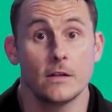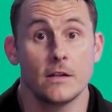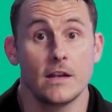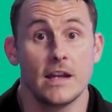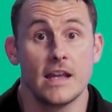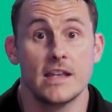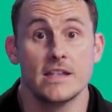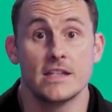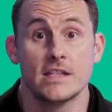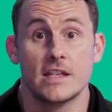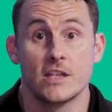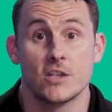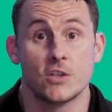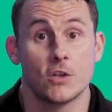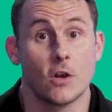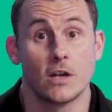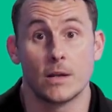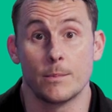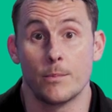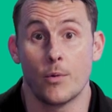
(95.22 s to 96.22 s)
is the
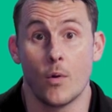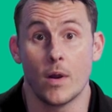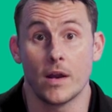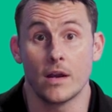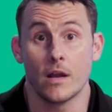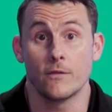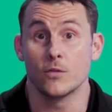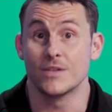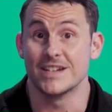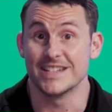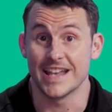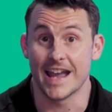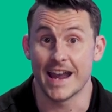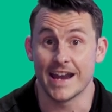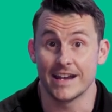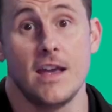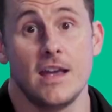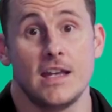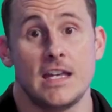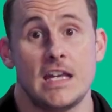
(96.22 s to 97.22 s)
starting point of your
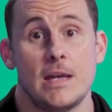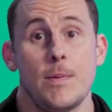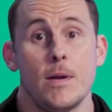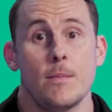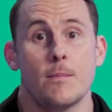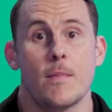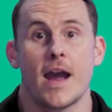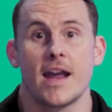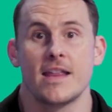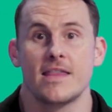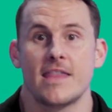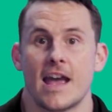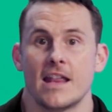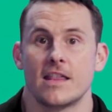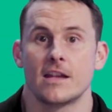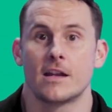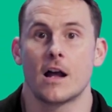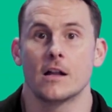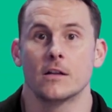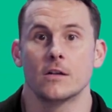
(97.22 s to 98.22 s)
design. Keep in mind that
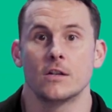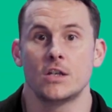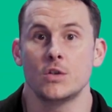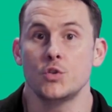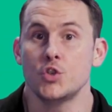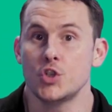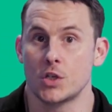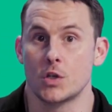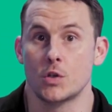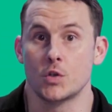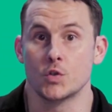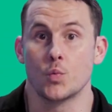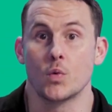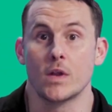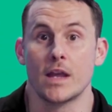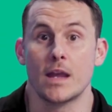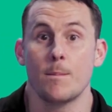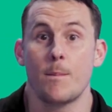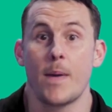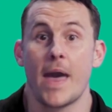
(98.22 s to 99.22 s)
the color you choose
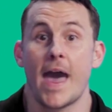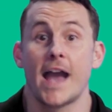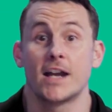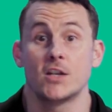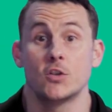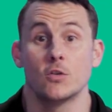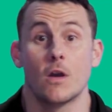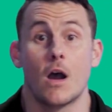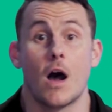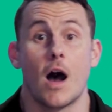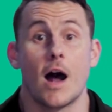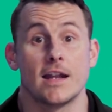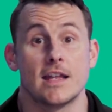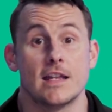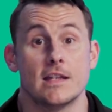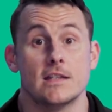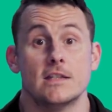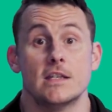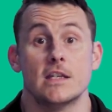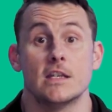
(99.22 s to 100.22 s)
will impact your
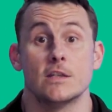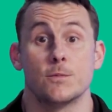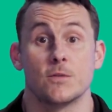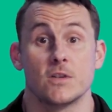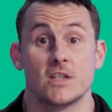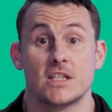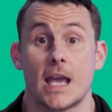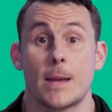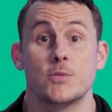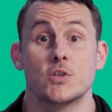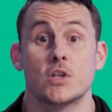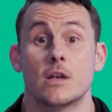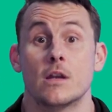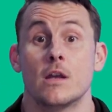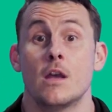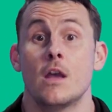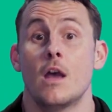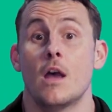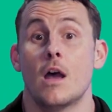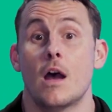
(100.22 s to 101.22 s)
audience's perception
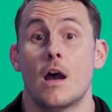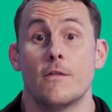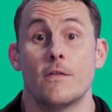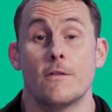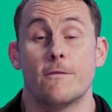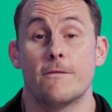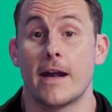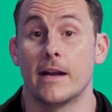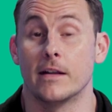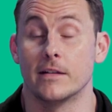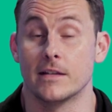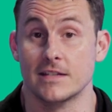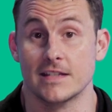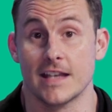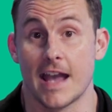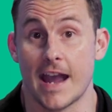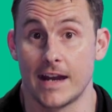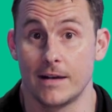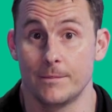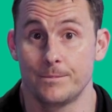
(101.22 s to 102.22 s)
of the final
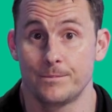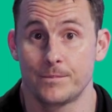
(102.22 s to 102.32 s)
design.